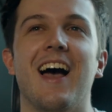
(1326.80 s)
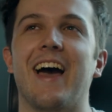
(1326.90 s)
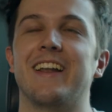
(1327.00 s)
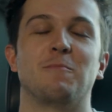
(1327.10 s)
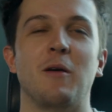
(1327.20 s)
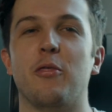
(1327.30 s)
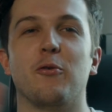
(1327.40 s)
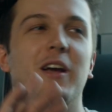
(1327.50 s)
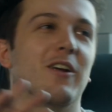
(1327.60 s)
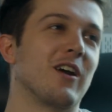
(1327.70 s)
And it's been
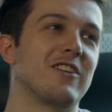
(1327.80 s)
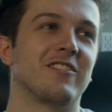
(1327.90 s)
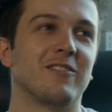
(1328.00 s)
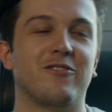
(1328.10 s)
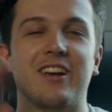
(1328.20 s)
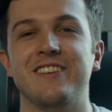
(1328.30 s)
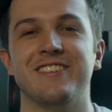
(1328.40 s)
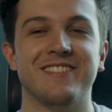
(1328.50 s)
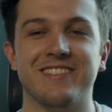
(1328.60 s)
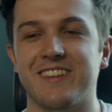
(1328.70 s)
through iterations of
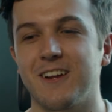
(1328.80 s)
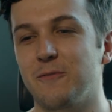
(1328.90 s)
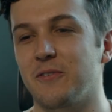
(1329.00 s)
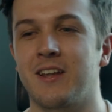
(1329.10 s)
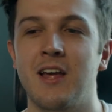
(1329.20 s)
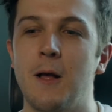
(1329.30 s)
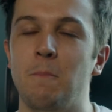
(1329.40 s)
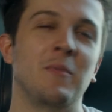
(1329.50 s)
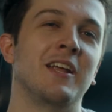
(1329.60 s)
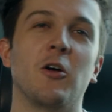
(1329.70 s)
changes and stuff and
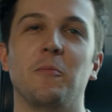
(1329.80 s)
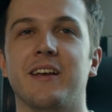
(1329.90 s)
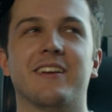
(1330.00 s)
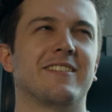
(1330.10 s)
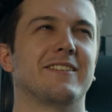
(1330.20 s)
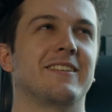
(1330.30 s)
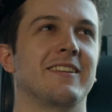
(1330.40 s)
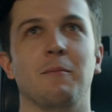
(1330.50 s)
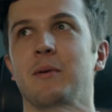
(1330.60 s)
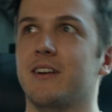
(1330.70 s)
me not being
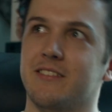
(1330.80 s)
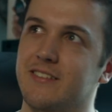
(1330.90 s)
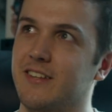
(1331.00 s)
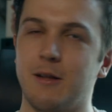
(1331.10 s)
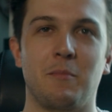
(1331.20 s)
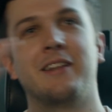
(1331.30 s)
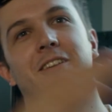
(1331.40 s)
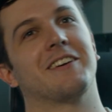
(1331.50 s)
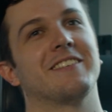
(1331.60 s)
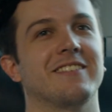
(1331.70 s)
consistent, then being consistent, then being
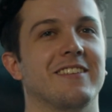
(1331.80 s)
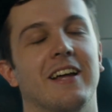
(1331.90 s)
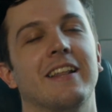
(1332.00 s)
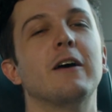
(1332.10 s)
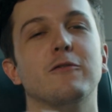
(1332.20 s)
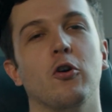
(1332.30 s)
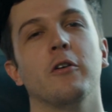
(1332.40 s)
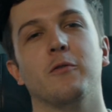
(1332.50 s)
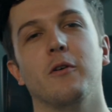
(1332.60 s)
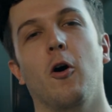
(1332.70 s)
not consistent. Like now it's
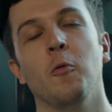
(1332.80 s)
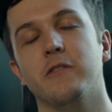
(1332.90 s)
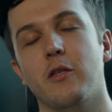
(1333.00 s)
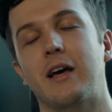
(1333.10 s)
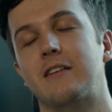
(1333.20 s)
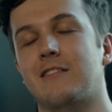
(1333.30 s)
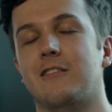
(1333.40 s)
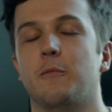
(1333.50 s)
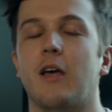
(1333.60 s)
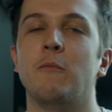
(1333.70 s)
growing to almost 1,000
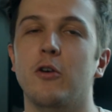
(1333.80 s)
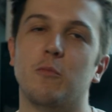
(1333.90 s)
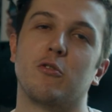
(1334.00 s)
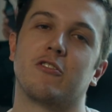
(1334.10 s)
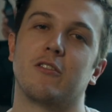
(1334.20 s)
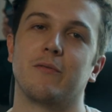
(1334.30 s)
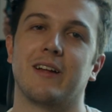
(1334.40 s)
subs. I'm very appreciative.